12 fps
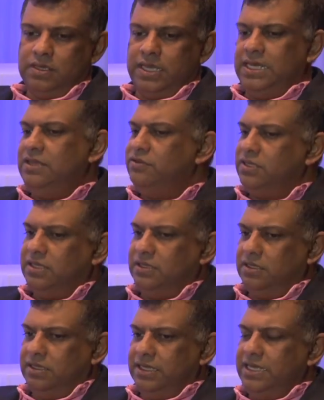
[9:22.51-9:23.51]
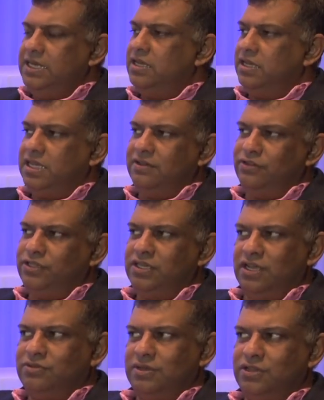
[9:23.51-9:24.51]
And even that lady I gave it to,
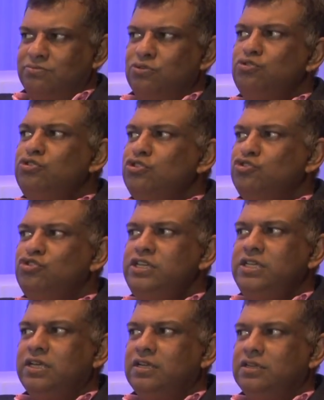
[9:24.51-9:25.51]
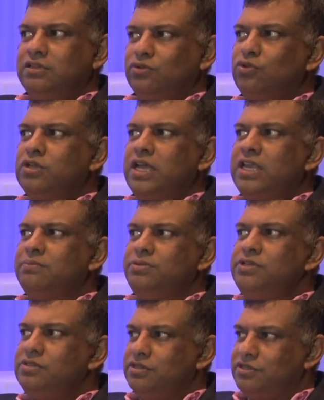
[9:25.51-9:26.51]
I was most intrigued that her daughter had a
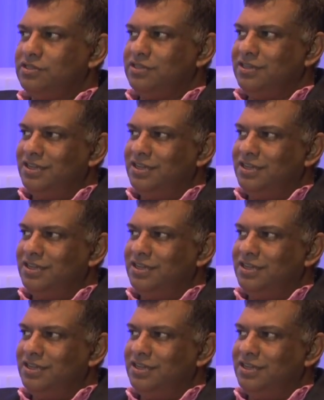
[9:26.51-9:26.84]
business.